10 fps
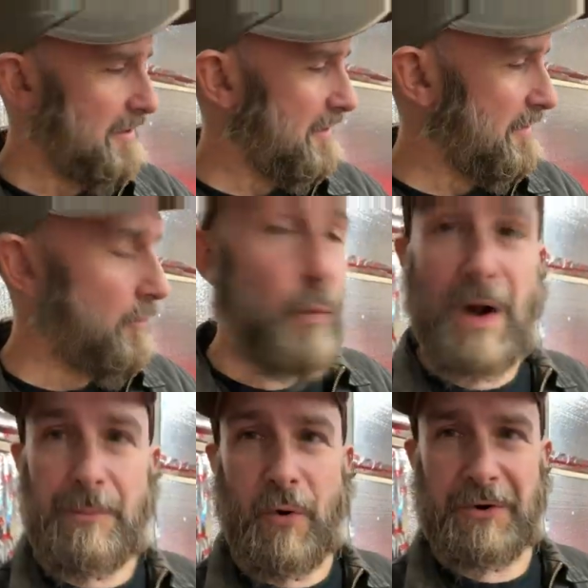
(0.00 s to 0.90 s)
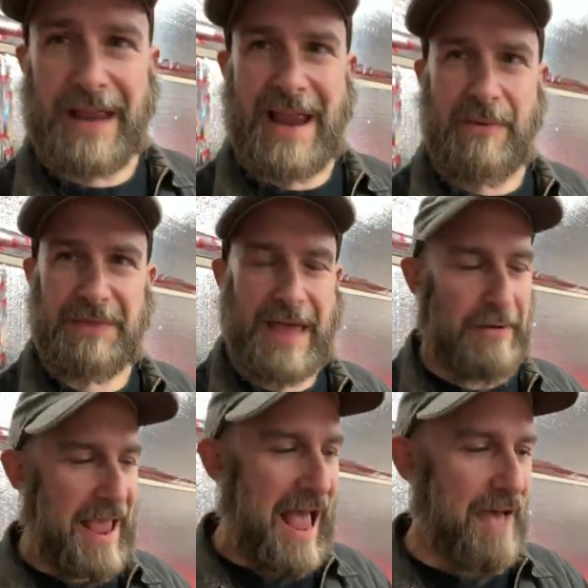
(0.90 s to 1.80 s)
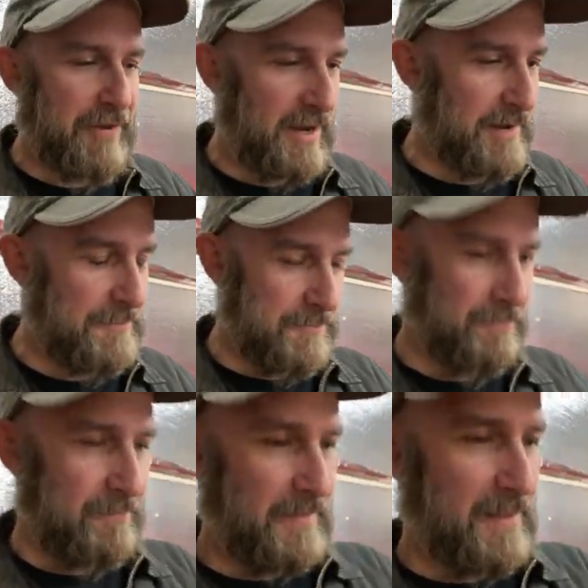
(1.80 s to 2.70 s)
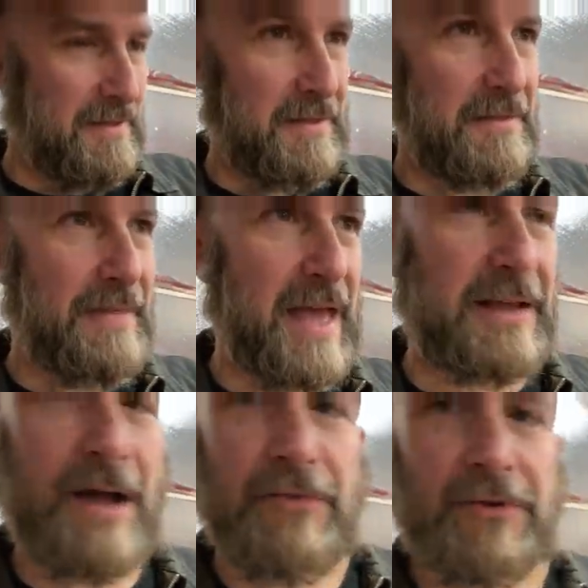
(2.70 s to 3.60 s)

one more day without having that cover.